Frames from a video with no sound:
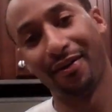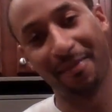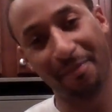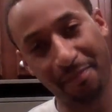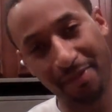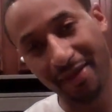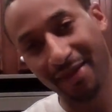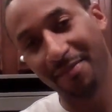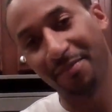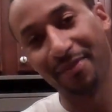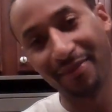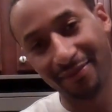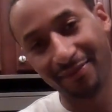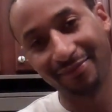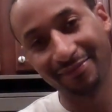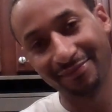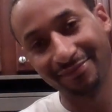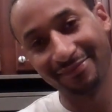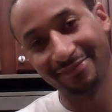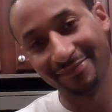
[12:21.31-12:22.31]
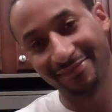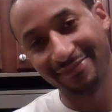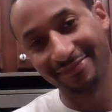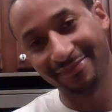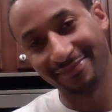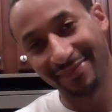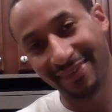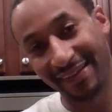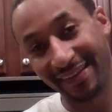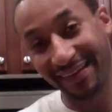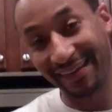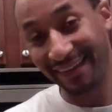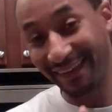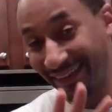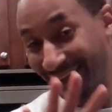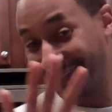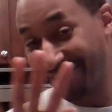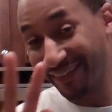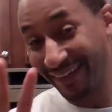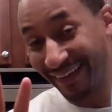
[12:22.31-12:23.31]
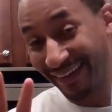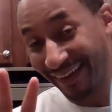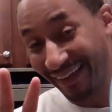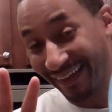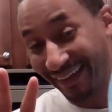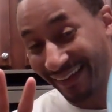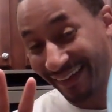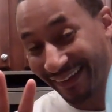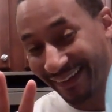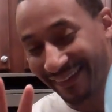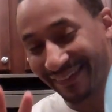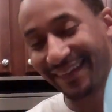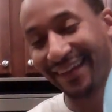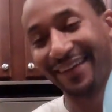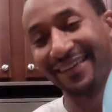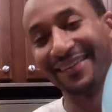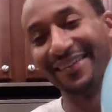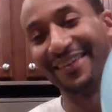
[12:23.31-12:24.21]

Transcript: the people TV lane. It's like,